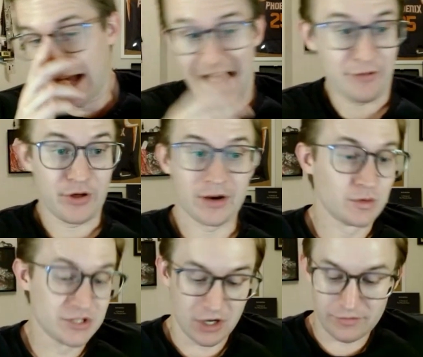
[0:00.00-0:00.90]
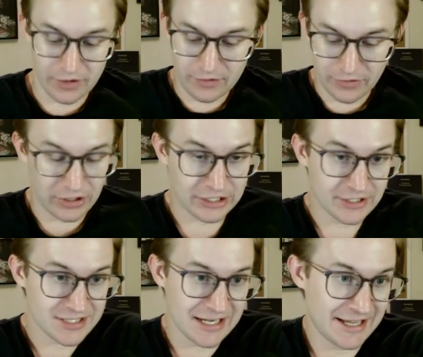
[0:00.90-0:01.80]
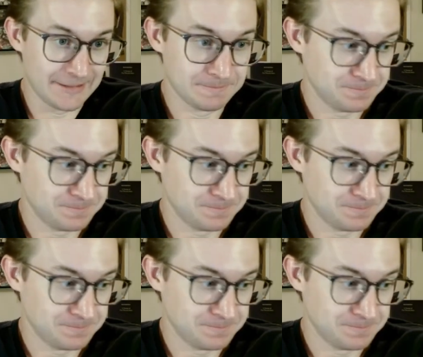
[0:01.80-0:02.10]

I thought it was all very, very good tonight.